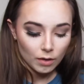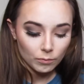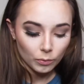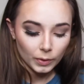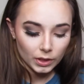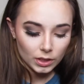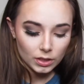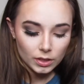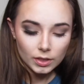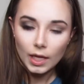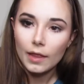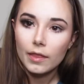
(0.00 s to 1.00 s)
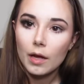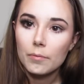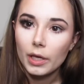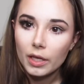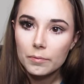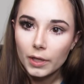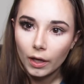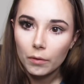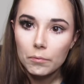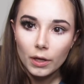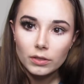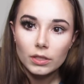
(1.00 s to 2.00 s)
We need to set that makeup
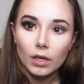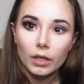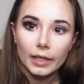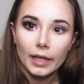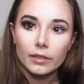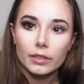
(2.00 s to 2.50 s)
down, melt it all together,